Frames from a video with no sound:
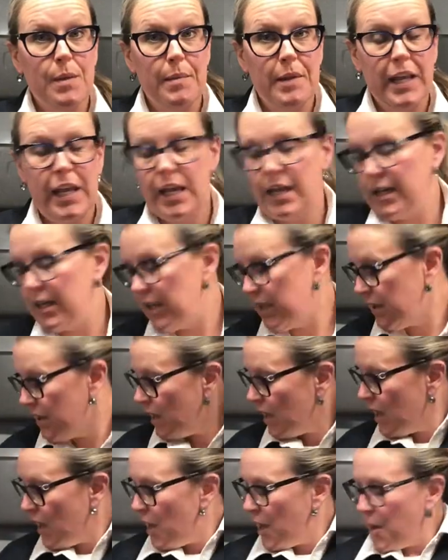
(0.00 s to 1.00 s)
in handy.
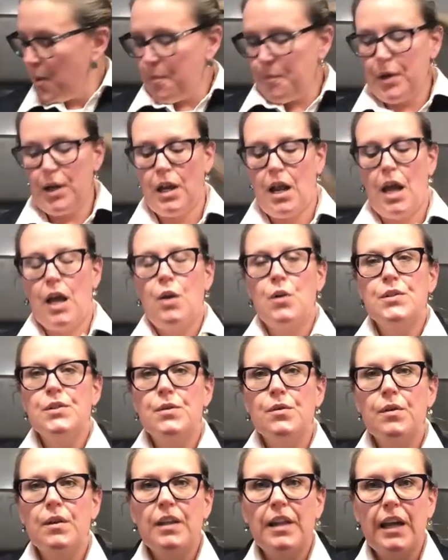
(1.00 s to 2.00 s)
But I
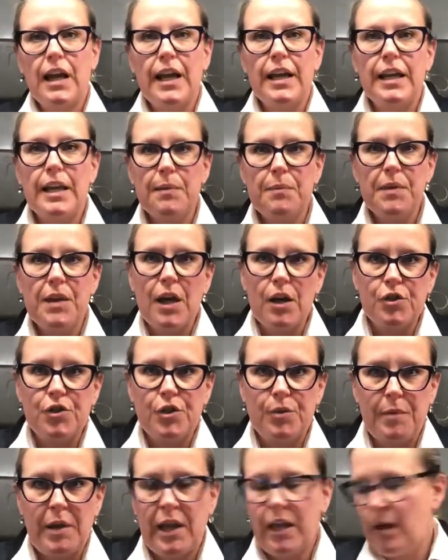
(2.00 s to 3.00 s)
also, like, I keep the
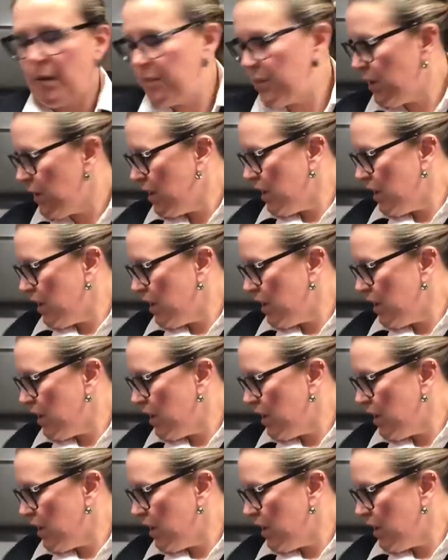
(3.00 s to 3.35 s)
extra makeup